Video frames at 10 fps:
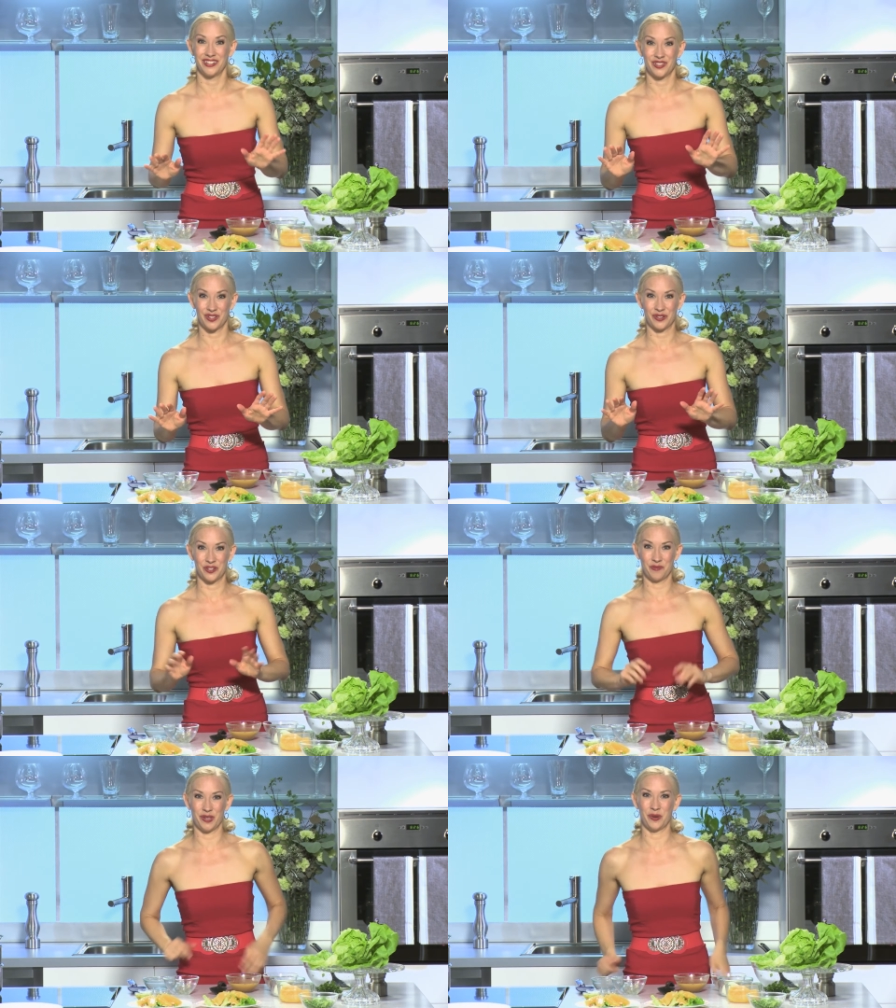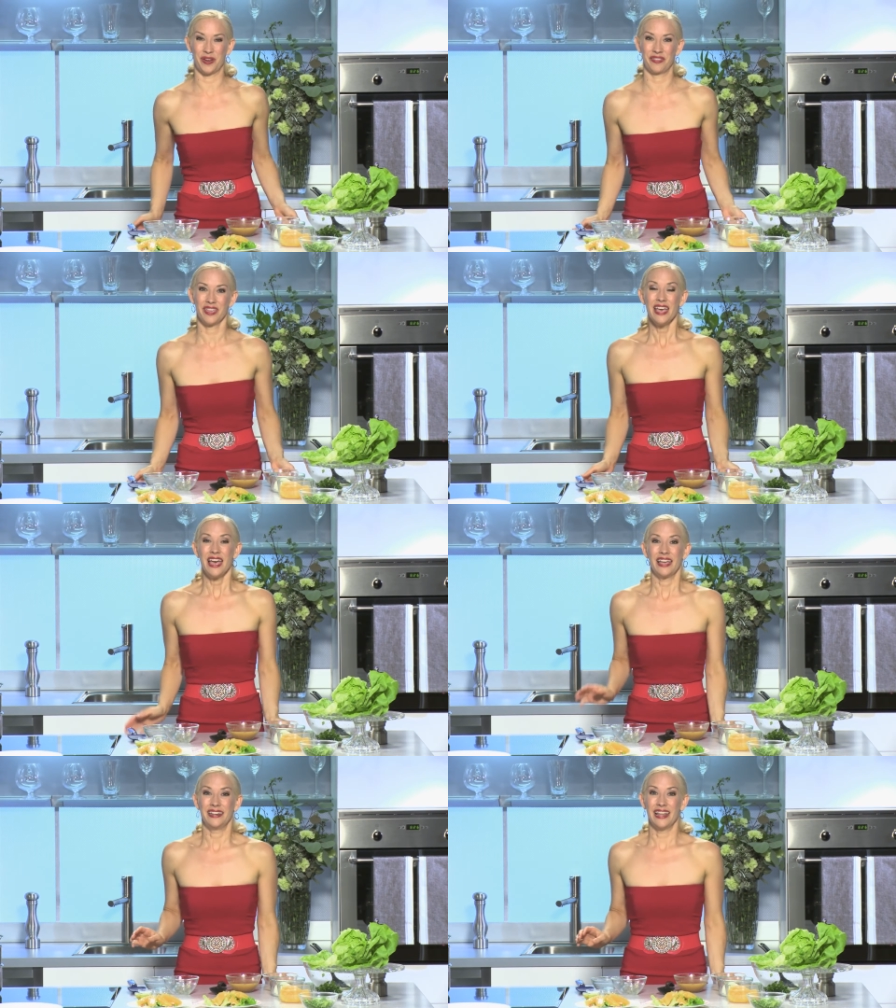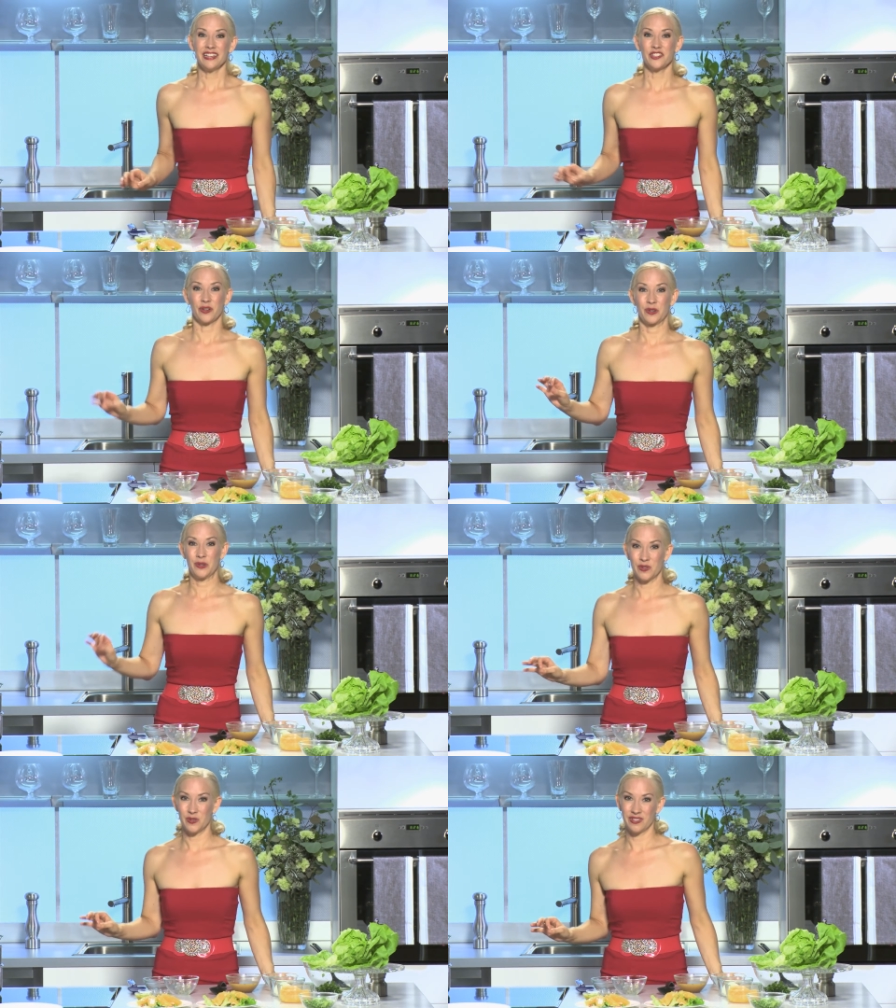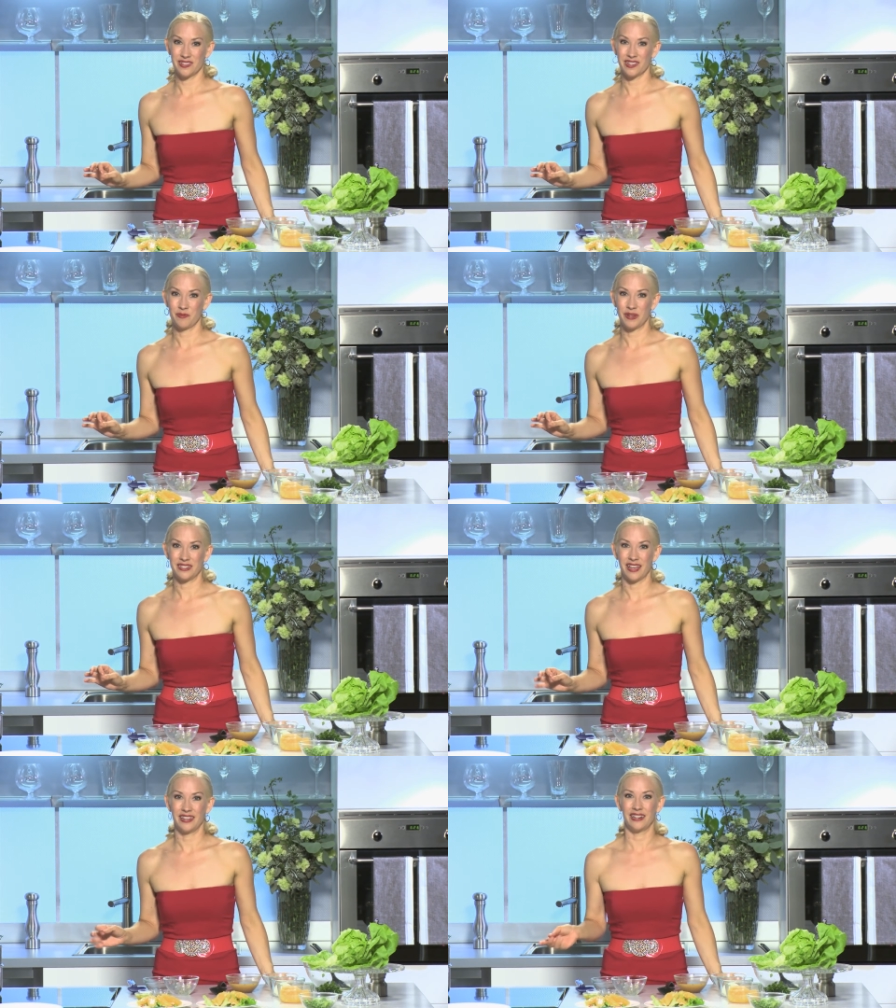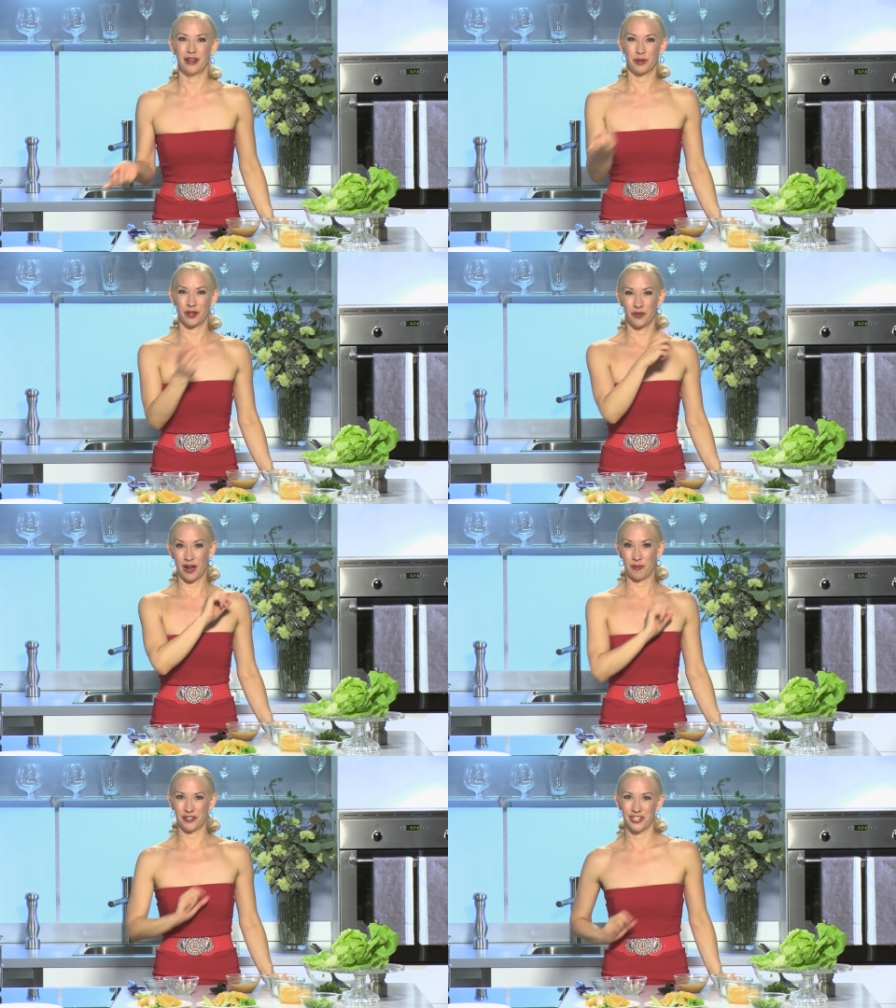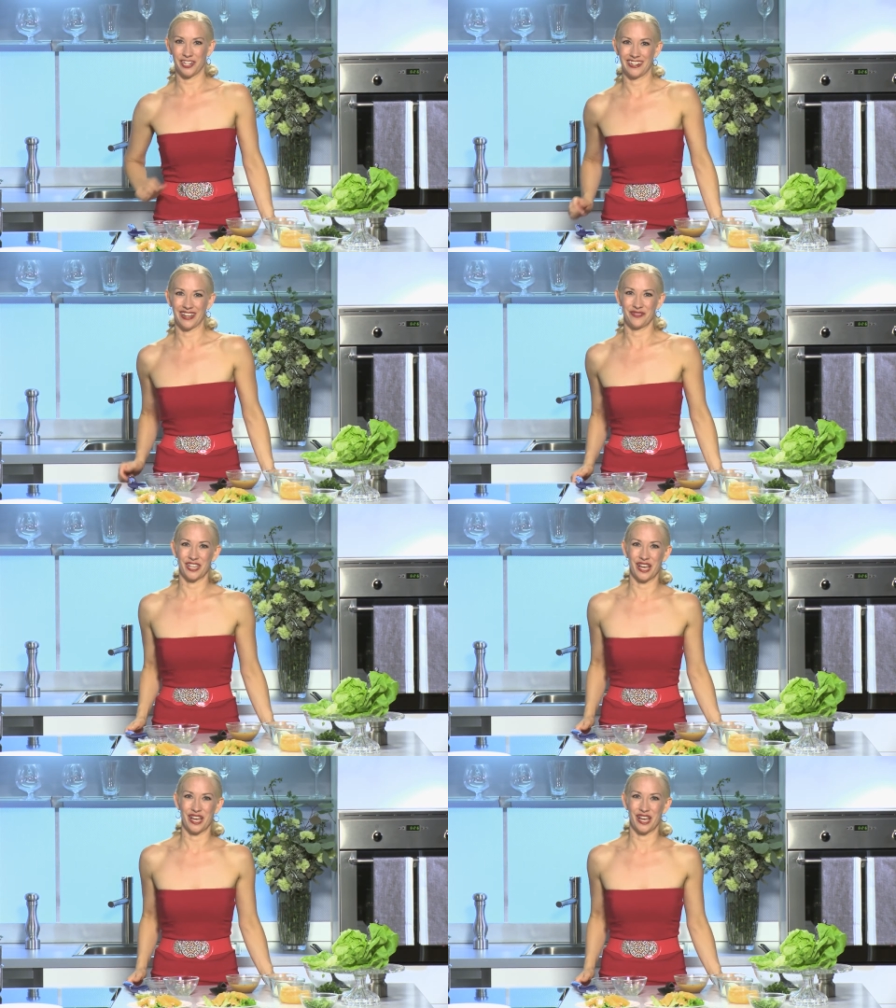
to start your meal with. And next, our couscous is gonna be done, and I'm gonna grab our chicken out of the